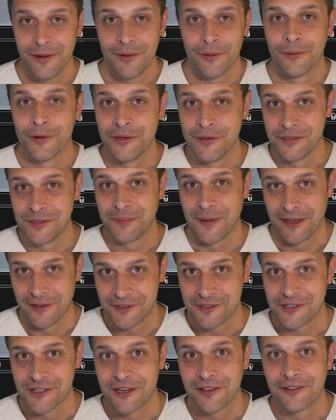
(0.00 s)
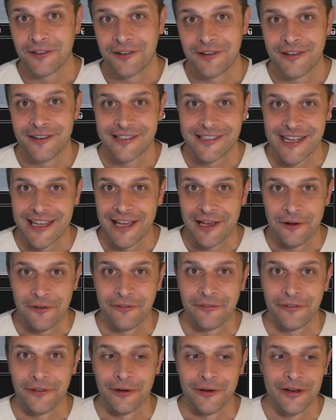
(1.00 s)
We use Palace Jailer to take out a
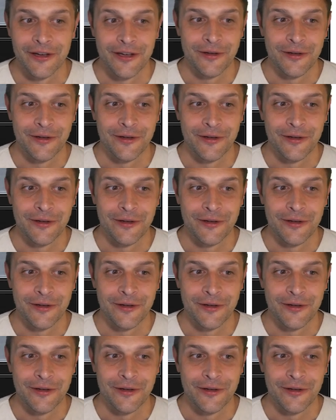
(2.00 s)
Fury,